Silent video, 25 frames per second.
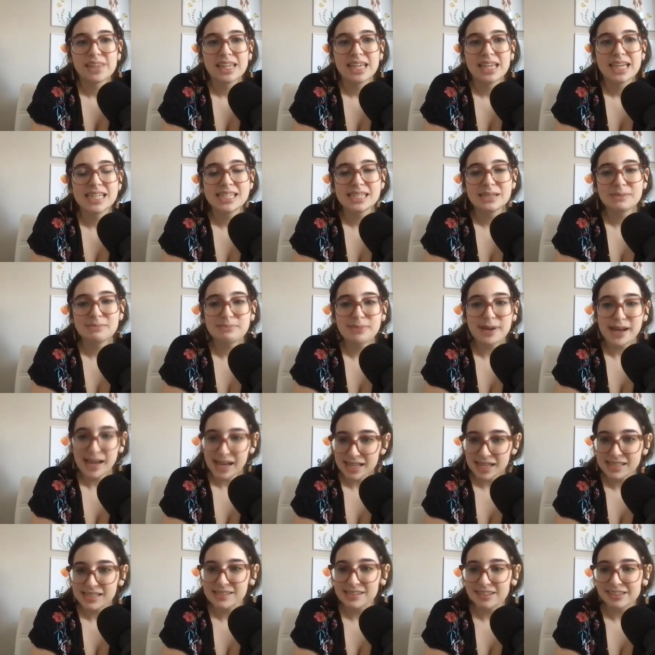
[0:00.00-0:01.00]
it
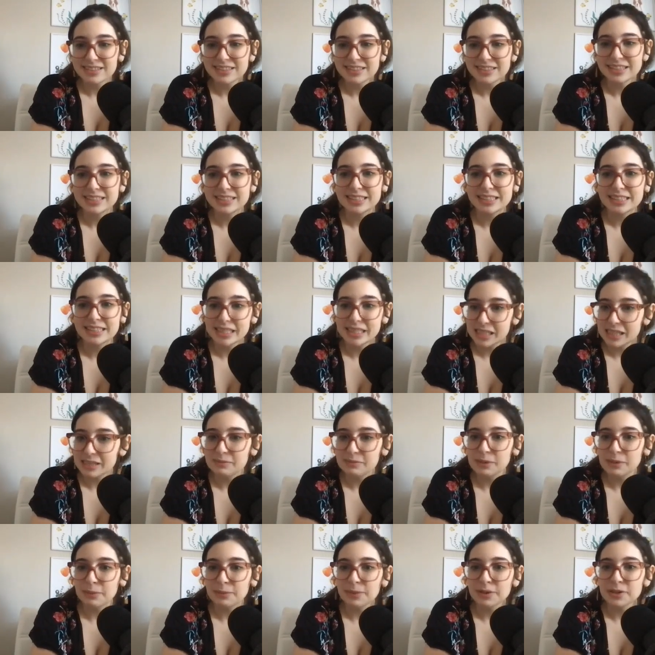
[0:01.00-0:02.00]
depends on the team
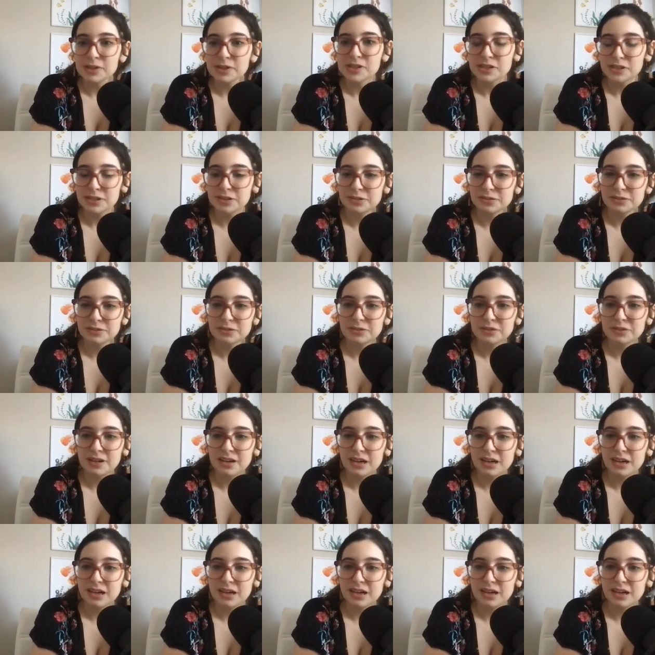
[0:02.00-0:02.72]
member too,